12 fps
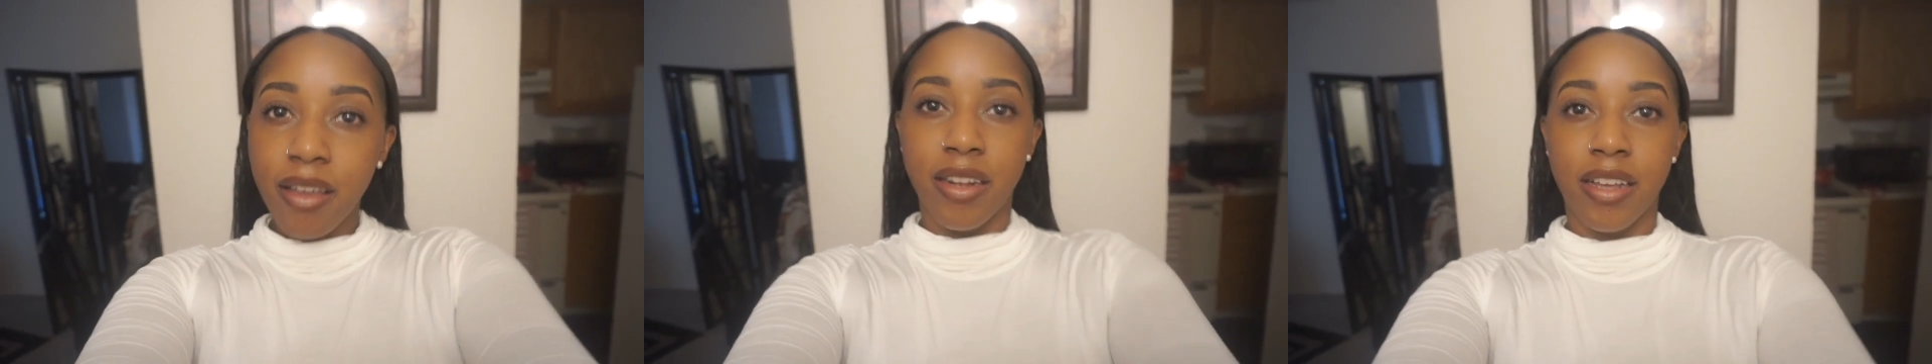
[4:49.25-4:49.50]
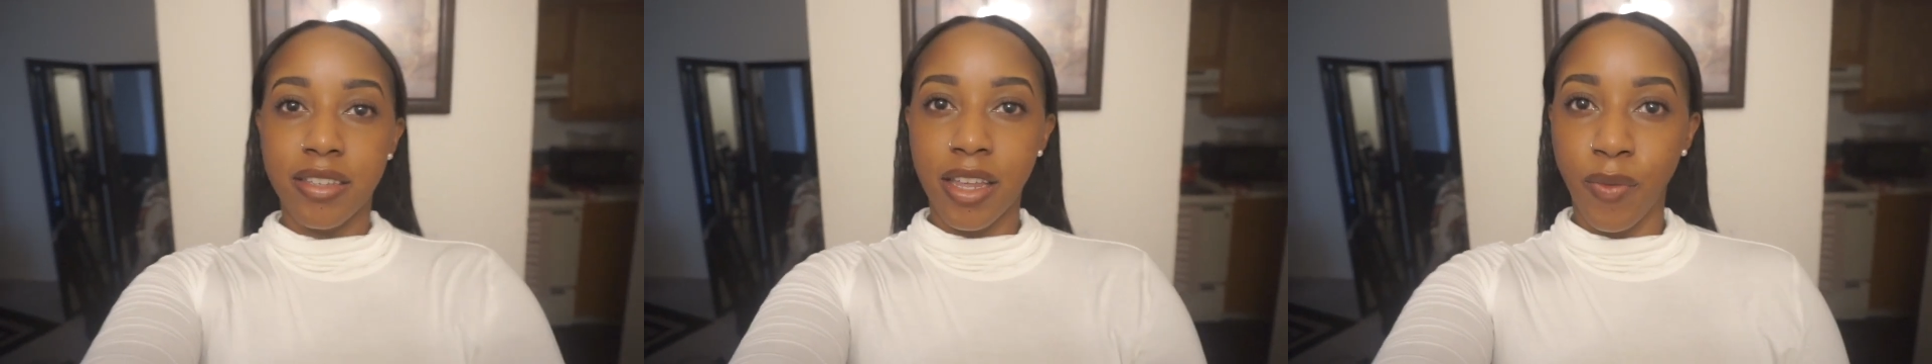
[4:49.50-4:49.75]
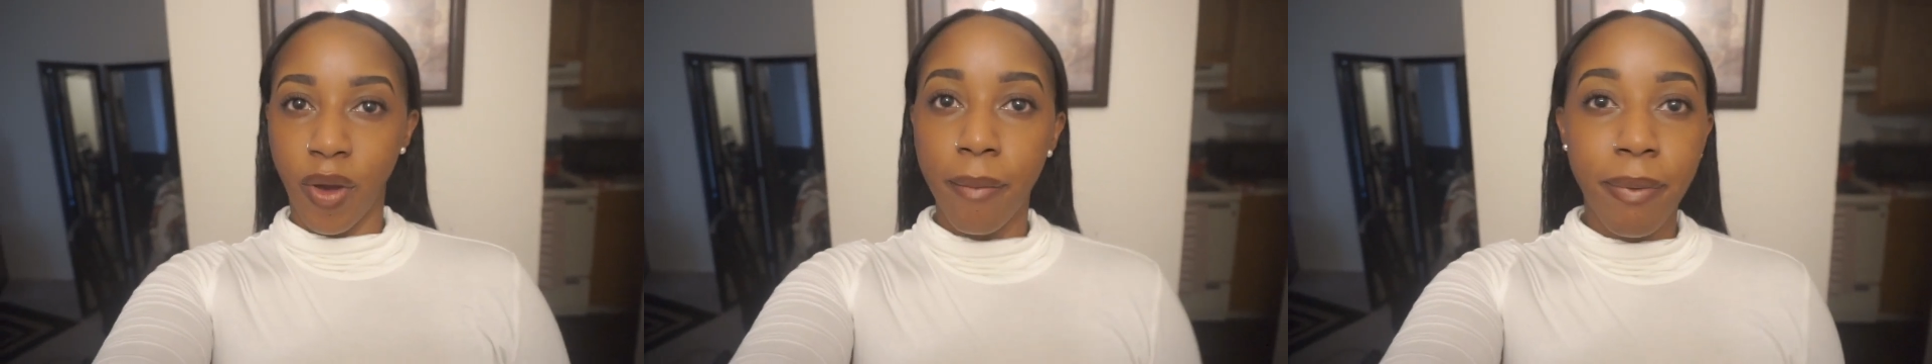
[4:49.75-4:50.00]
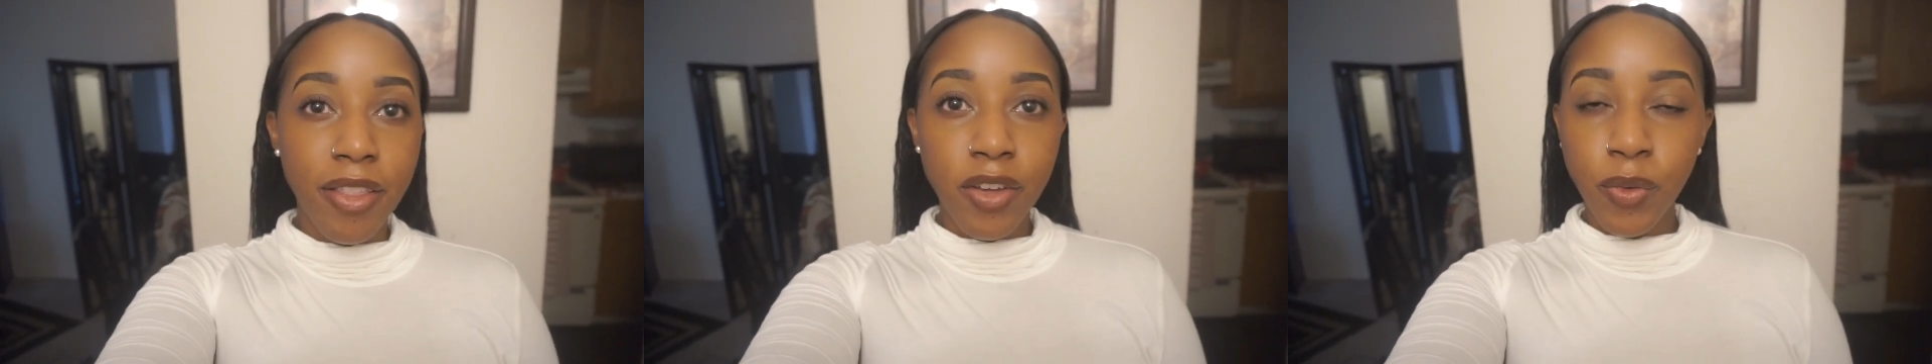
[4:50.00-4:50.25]
and that's like
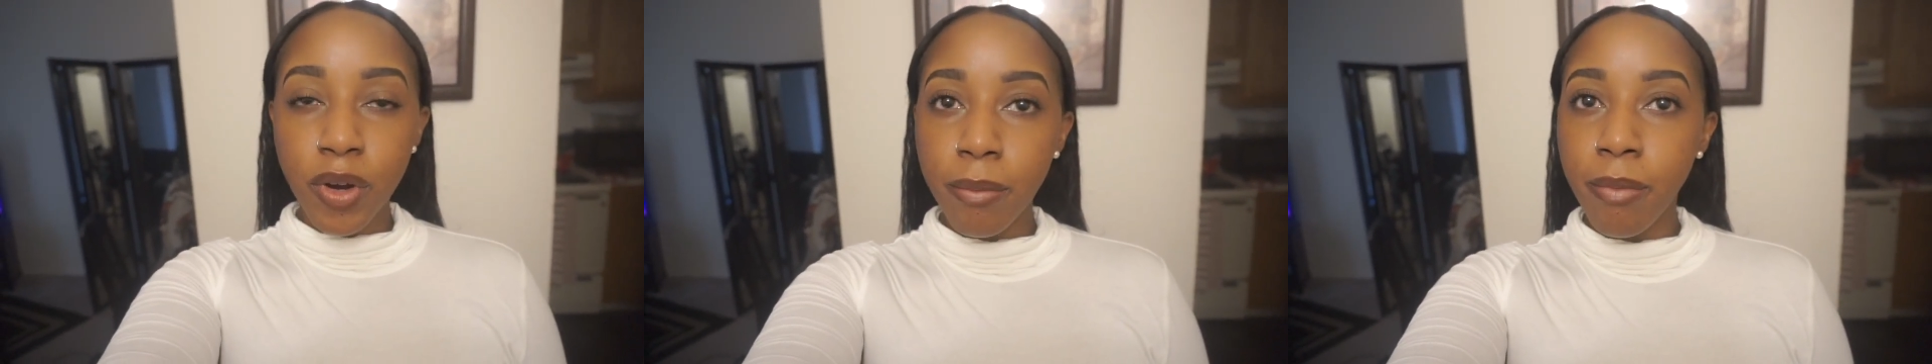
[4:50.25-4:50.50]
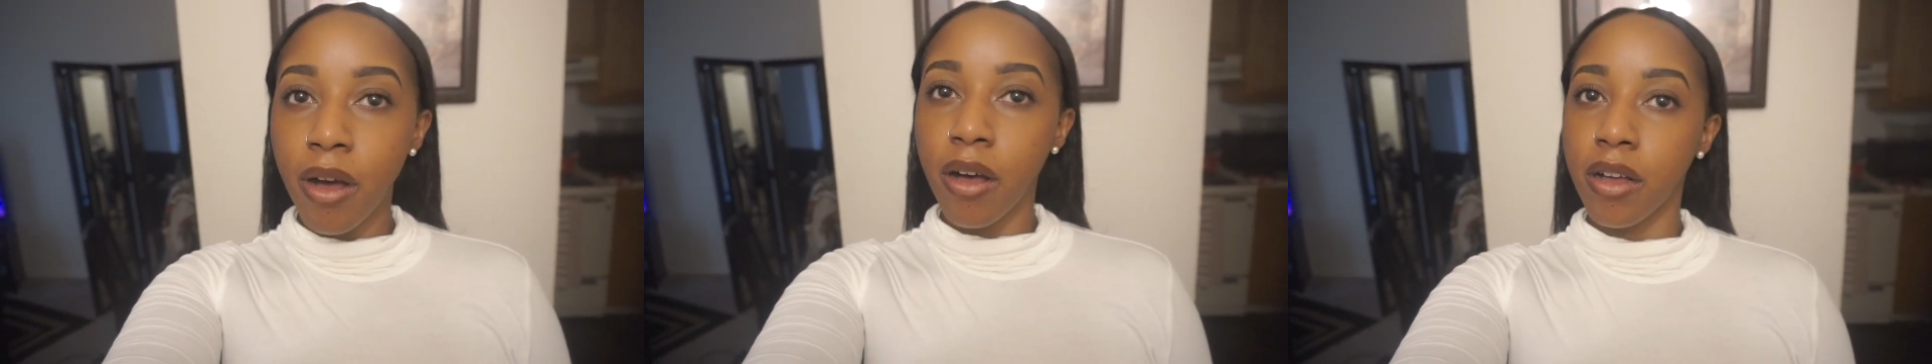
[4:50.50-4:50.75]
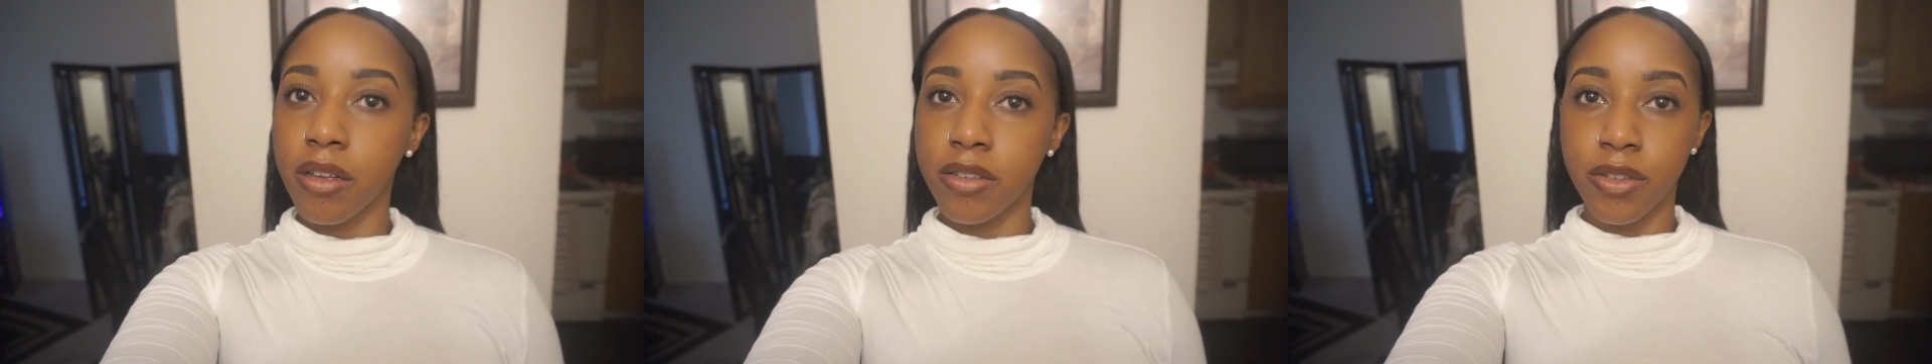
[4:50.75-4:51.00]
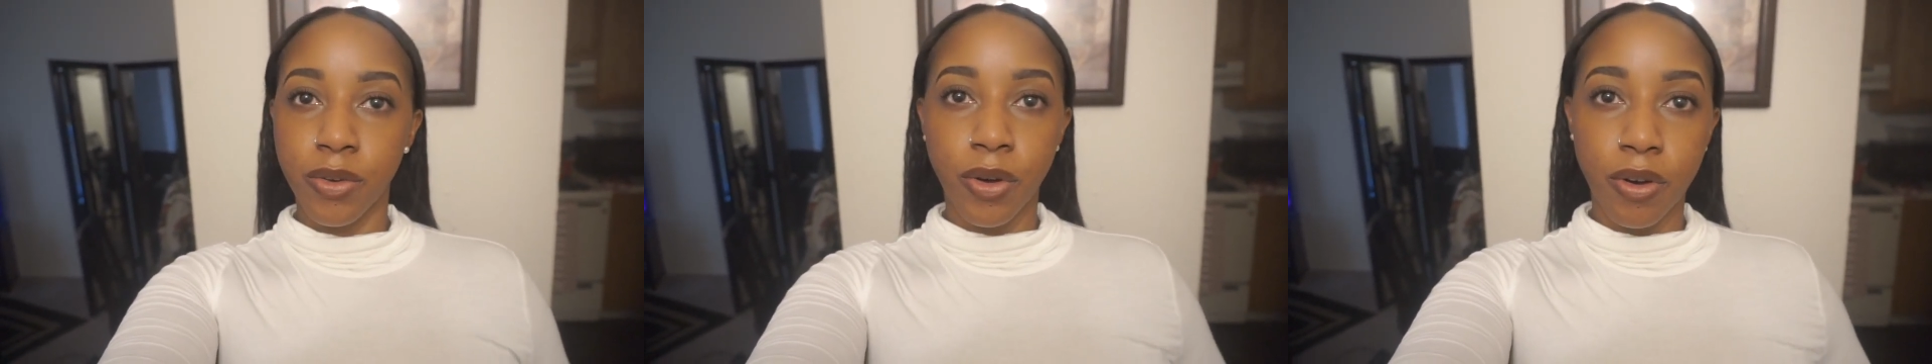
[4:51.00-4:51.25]
right by the Aurora Mall,
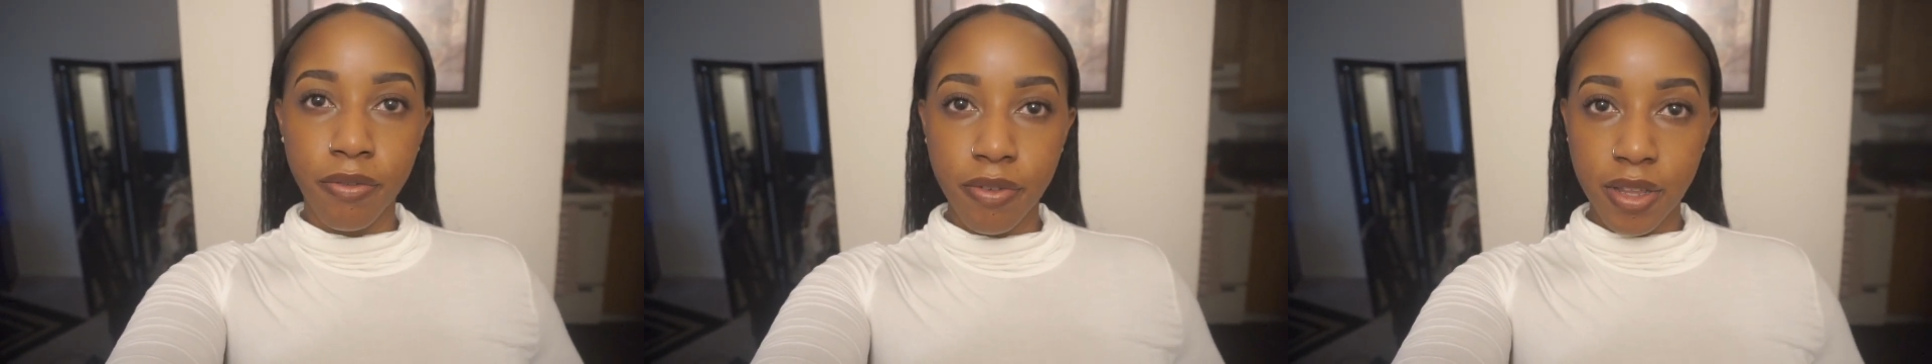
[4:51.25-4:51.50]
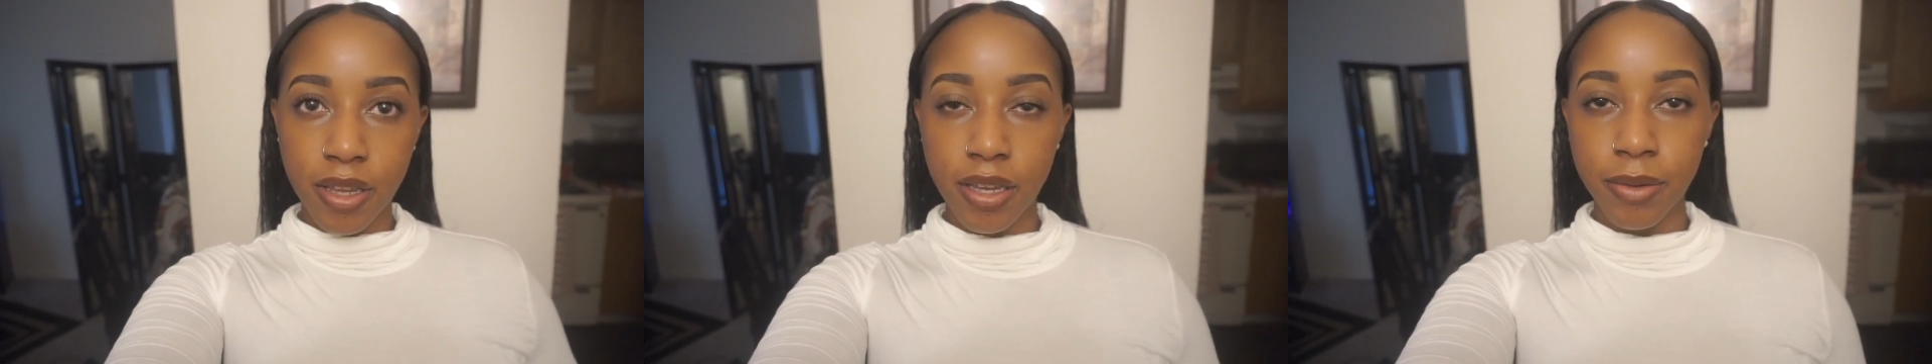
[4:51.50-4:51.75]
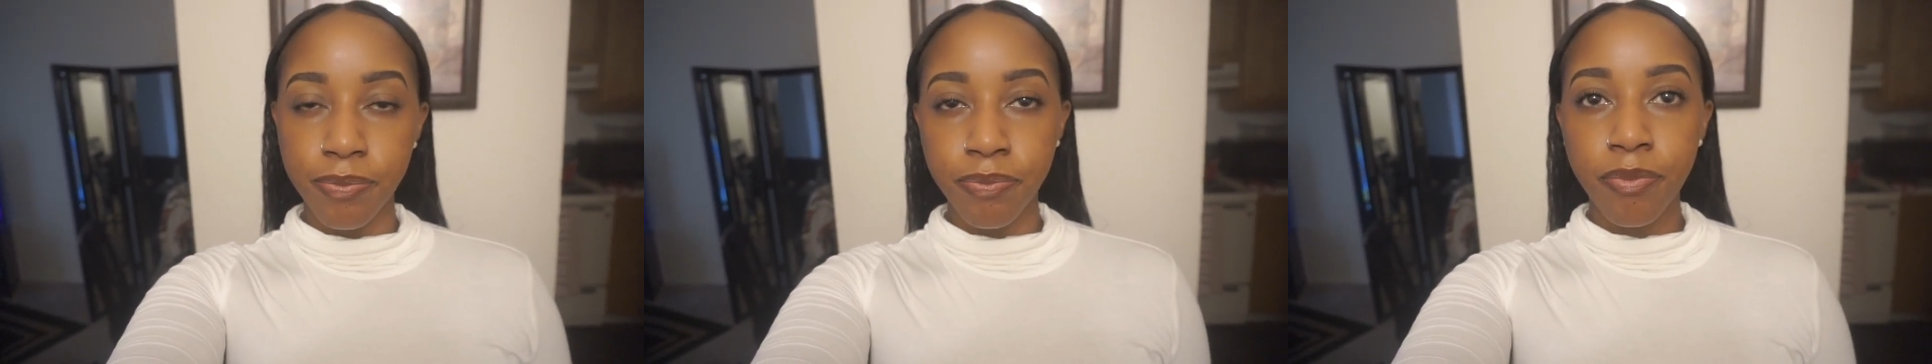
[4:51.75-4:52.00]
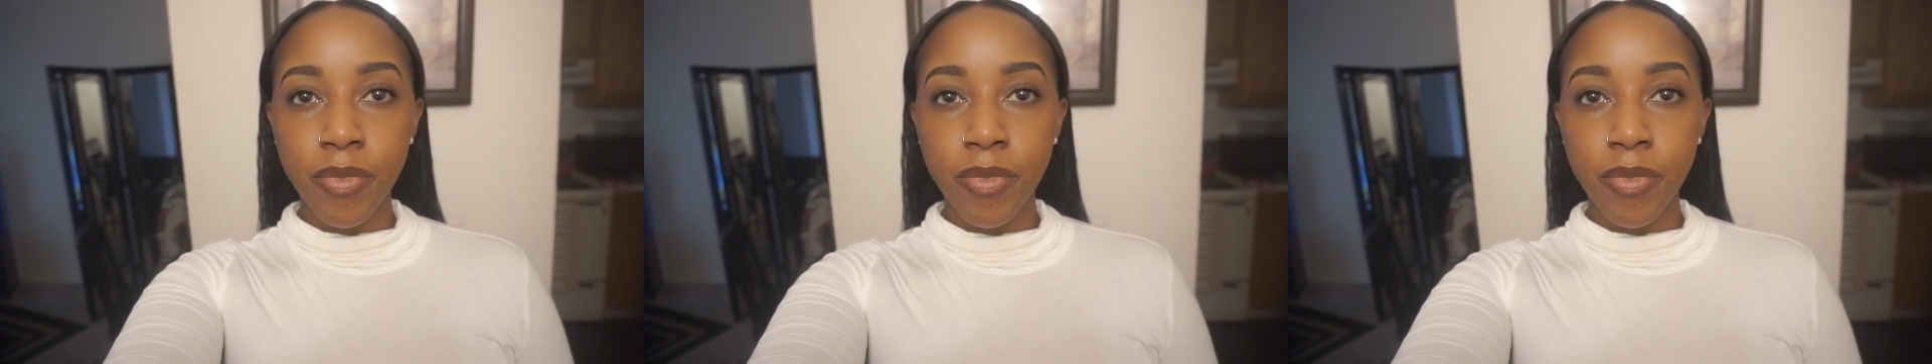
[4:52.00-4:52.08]
so hopefully